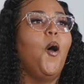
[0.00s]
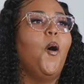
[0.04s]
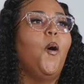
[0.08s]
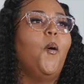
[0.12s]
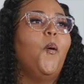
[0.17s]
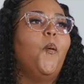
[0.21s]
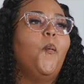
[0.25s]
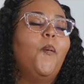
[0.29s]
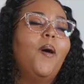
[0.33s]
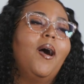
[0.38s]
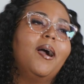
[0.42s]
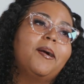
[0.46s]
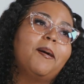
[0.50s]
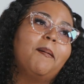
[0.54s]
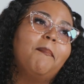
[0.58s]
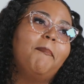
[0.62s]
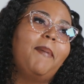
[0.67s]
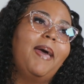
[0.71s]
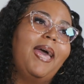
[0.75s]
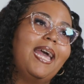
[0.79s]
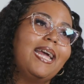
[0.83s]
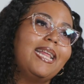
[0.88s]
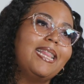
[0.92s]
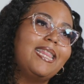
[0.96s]
Welcome
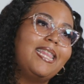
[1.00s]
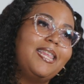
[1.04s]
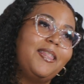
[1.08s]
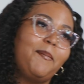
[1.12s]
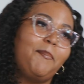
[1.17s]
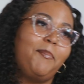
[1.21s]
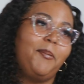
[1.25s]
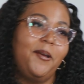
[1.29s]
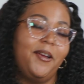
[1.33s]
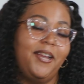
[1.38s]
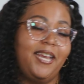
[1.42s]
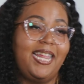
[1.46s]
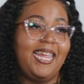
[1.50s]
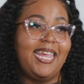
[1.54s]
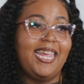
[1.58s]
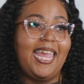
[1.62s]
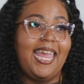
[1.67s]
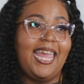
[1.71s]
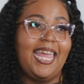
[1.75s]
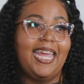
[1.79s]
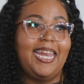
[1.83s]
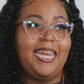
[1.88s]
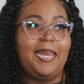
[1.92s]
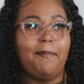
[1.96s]
back to the Pretty
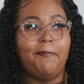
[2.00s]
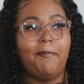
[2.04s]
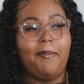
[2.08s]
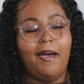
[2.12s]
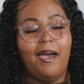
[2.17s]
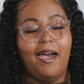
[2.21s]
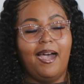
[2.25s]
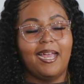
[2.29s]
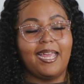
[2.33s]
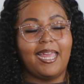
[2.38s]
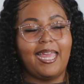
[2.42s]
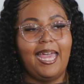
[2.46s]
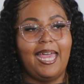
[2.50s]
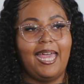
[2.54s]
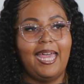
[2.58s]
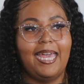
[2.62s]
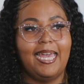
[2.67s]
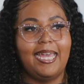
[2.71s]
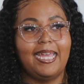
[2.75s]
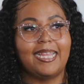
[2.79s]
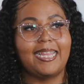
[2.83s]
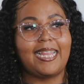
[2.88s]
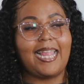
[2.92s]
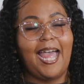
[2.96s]
Candid
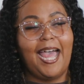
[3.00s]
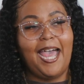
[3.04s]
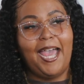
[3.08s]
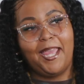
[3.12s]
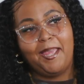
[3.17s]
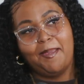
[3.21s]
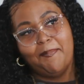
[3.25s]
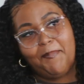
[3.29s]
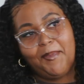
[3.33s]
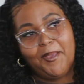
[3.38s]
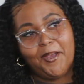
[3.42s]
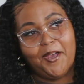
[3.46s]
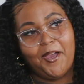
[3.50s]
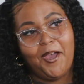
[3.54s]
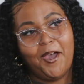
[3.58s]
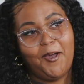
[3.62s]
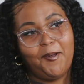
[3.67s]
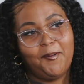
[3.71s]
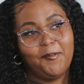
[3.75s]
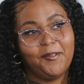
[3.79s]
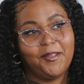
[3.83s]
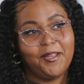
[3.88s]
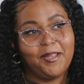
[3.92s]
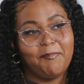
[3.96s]
podcast. I am your
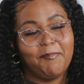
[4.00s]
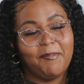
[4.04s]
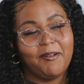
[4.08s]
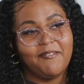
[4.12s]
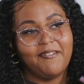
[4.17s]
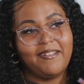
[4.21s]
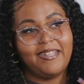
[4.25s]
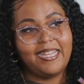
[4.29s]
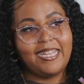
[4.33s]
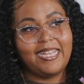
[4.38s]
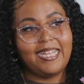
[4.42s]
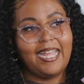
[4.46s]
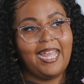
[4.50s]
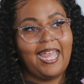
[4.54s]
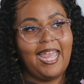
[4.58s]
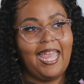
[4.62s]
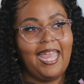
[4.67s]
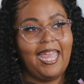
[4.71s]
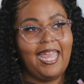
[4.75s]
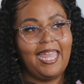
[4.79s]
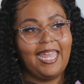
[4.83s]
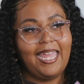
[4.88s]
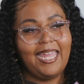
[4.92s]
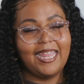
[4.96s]
host, Marissa
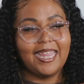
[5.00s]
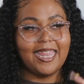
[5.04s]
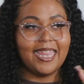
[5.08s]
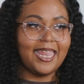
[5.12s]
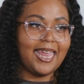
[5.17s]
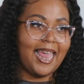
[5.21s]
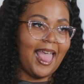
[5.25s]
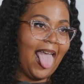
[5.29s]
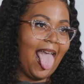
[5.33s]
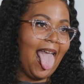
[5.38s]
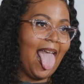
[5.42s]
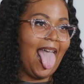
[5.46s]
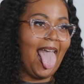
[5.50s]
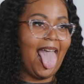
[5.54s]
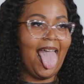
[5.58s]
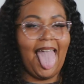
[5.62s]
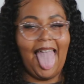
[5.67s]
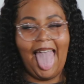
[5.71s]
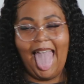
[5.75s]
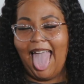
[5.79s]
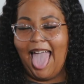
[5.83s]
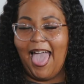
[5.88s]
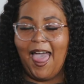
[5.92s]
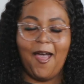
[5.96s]
H.
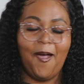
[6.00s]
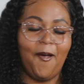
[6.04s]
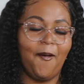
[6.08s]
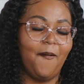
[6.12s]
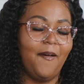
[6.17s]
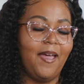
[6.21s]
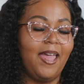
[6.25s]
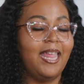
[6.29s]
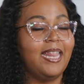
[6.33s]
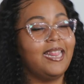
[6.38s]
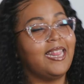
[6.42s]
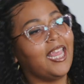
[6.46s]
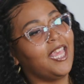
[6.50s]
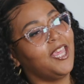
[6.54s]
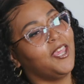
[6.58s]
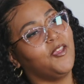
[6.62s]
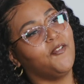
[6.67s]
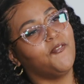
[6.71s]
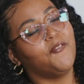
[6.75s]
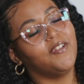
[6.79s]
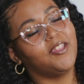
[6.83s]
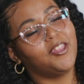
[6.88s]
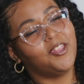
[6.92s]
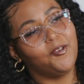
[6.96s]
And thank
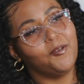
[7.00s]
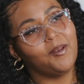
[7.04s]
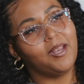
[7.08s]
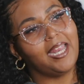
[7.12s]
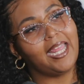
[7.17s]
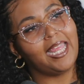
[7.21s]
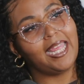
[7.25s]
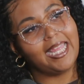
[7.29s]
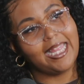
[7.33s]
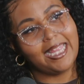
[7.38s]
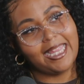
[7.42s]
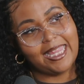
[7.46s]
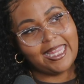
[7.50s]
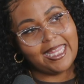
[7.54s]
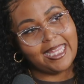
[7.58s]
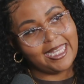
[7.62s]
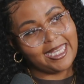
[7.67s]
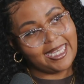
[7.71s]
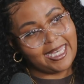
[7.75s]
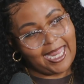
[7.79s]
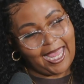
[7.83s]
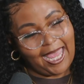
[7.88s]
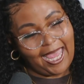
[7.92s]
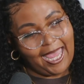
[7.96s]
you for tuning in
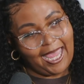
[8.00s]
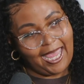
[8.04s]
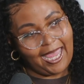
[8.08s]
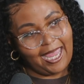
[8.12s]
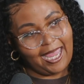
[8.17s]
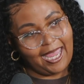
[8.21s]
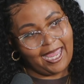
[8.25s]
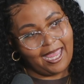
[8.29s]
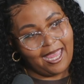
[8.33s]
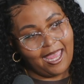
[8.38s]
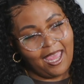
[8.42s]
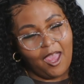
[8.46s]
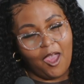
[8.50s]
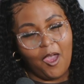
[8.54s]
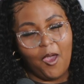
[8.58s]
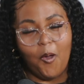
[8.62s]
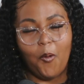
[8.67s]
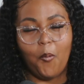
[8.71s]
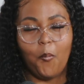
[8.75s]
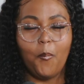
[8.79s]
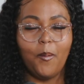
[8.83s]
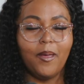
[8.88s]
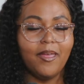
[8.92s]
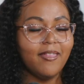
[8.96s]
today.
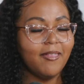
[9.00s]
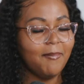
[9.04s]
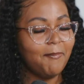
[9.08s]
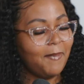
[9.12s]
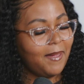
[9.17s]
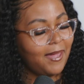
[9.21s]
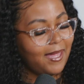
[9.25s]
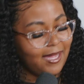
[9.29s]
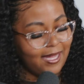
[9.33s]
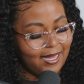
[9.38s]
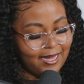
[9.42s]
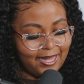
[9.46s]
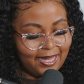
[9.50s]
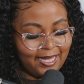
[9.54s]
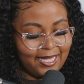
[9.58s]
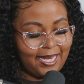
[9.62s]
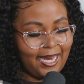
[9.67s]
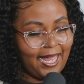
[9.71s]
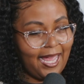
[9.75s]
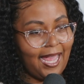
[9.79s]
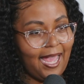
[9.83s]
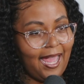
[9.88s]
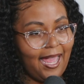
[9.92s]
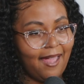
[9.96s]
With me
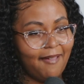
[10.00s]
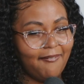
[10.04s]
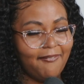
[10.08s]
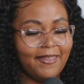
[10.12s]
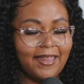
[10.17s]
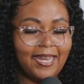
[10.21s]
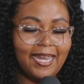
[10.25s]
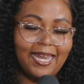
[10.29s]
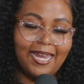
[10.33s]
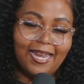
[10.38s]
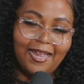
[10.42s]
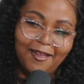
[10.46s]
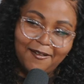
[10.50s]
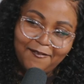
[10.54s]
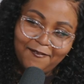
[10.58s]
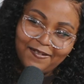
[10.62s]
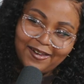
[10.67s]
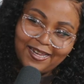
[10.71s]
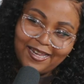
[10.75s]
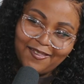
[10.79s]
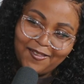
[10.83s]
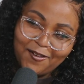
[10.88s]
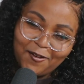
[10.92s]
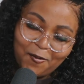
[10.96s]
today, I have the
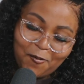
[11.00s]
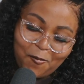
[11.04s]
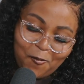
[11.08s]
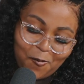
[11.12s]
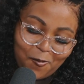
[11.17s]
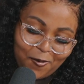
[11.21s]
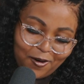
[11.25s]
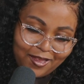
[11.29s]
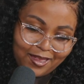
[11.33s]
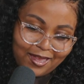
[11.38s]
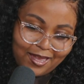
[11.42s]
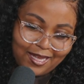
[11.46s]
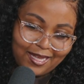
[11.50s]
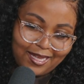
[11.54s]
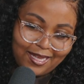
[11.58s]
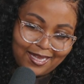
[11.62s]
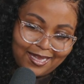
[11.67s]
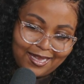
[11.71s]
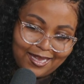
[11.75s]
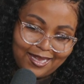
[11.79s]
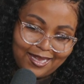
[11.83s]
lovely, the gorgeous